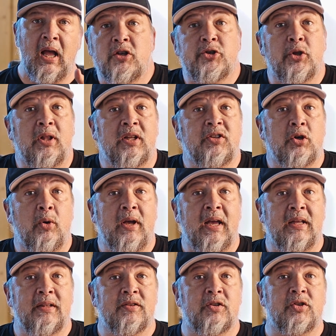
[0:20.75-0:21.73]
So let's go
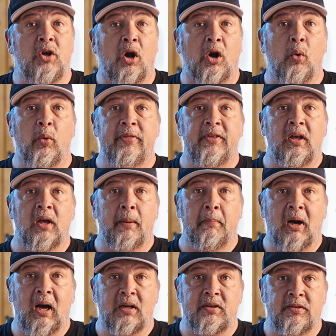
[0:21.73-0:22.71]
ahead and start with the
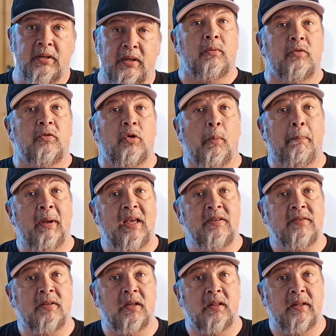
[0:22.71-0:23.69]
unboxing. So
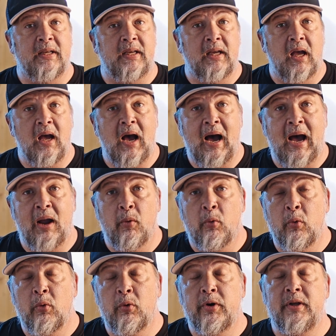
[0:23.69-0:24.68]
basically, I
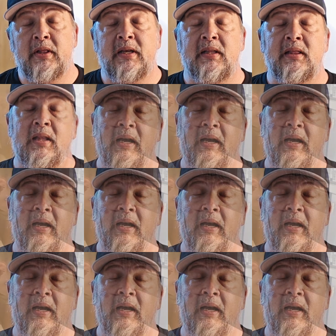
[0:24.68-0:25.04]
really